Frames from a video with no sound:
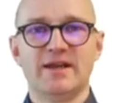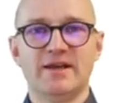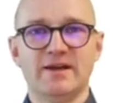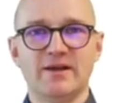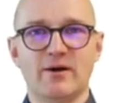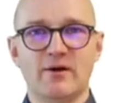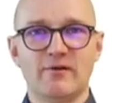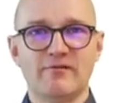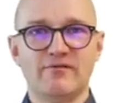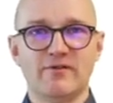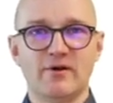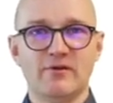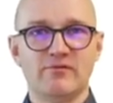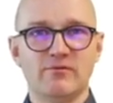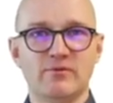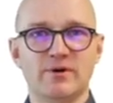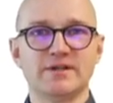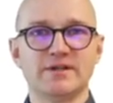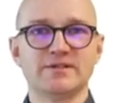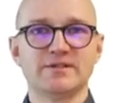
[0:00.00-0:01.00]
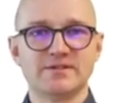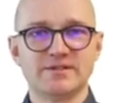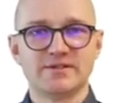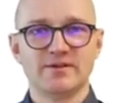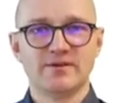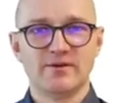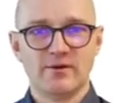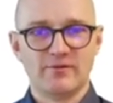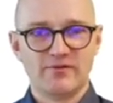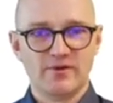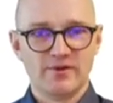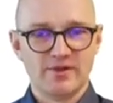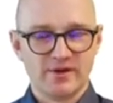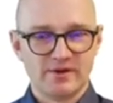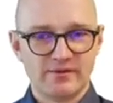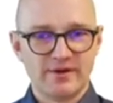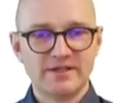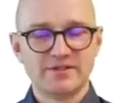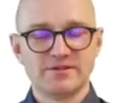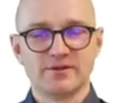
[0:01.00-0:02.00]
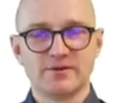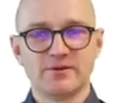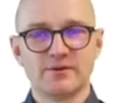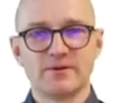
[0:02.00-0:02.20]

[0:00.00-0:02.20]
of what is for the greater good.